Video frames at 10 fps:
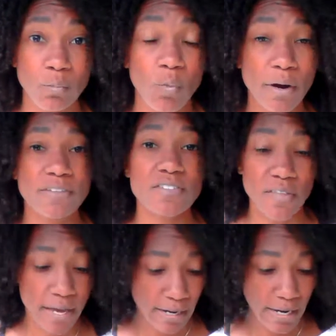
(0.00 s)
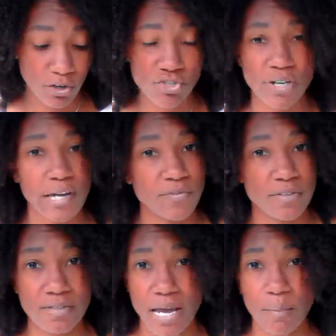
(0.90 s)
Once that hair shaft
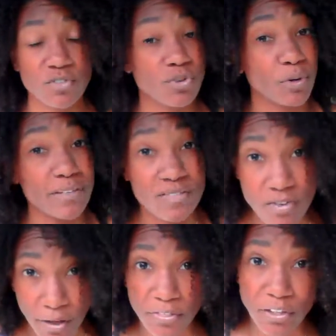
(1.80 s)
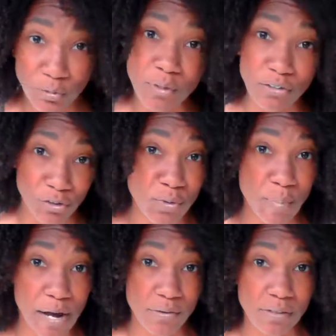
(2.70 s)
is damaged, there is nothing you can do
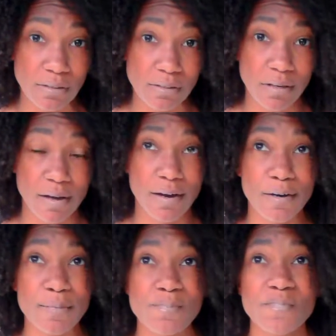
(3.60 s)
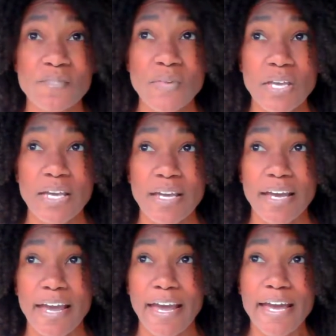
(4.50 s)
about it. And
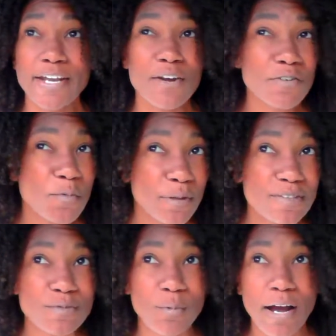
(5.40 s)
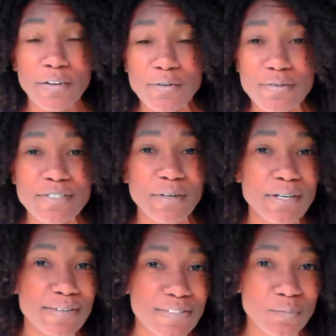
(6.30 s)
every once in a while, you'll still
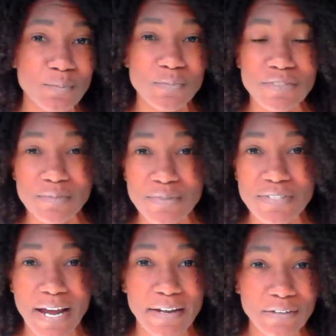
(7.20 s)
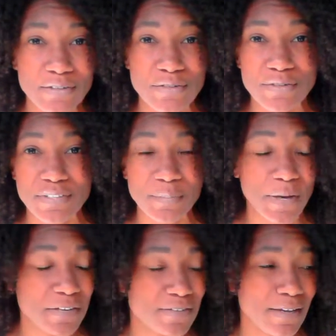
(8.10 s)
hear some stylist or
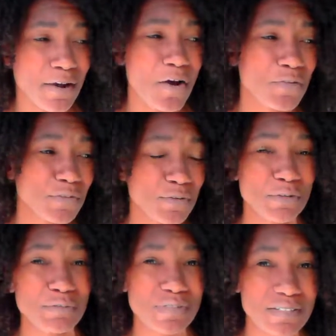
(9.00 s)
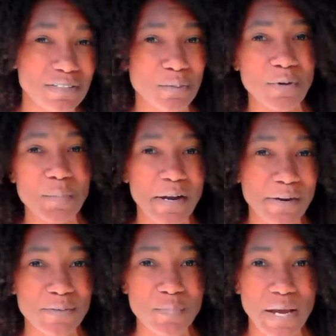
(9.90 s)
somebody say, "Oh, if you use this, it'll bring my
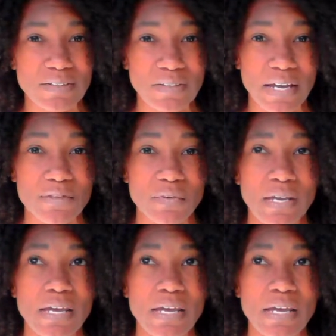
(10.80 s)
curls back to life."